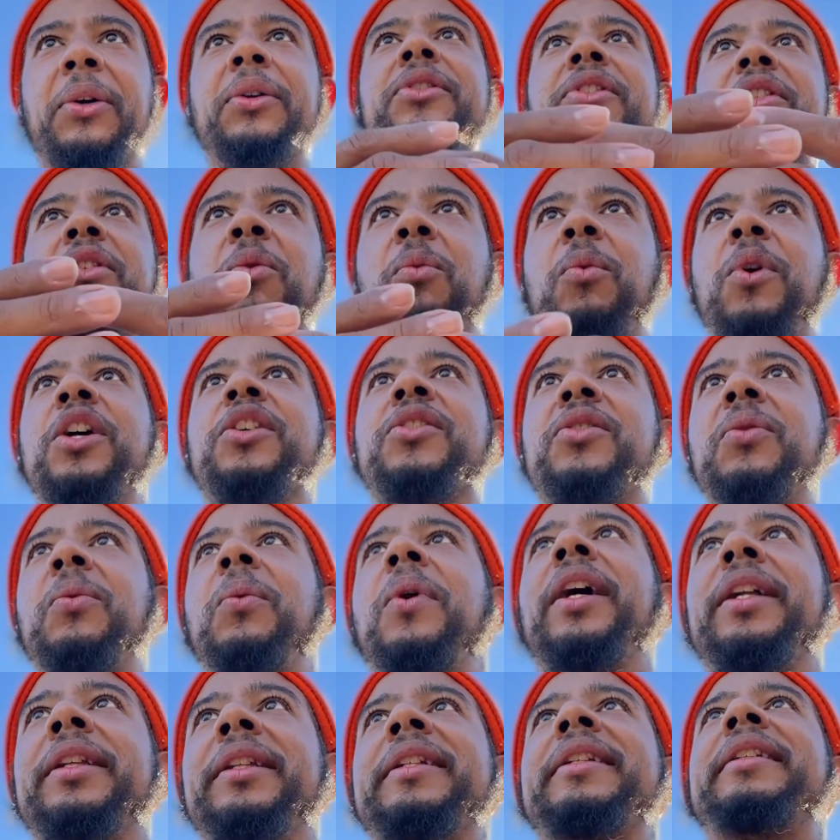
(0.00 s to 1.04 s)
Those are the ones
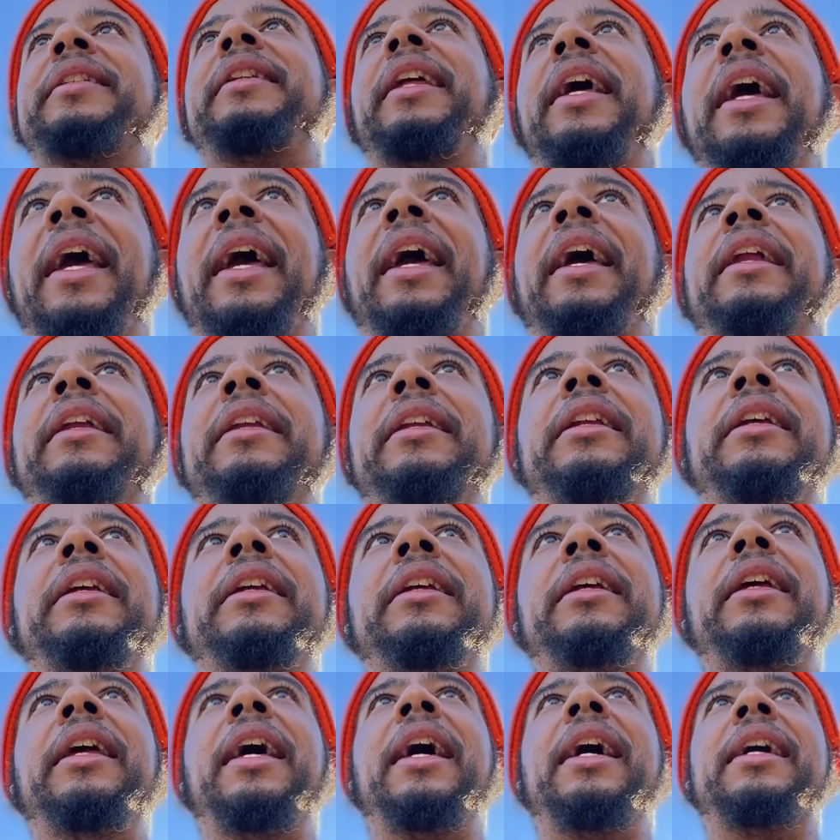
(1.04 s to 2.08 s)
who understand
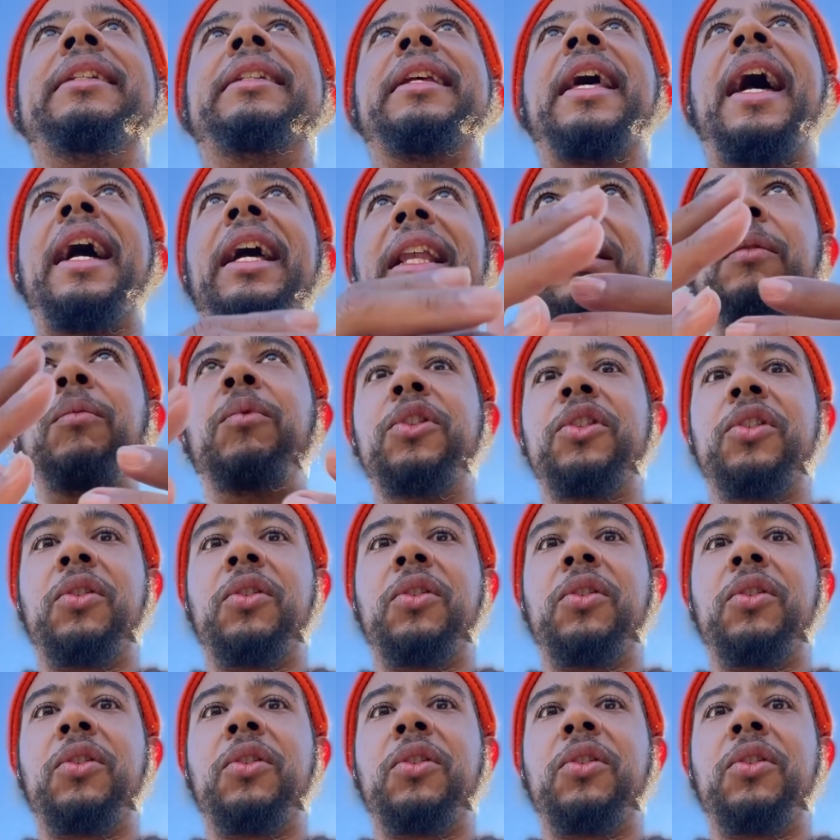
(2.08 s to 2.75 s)
exactly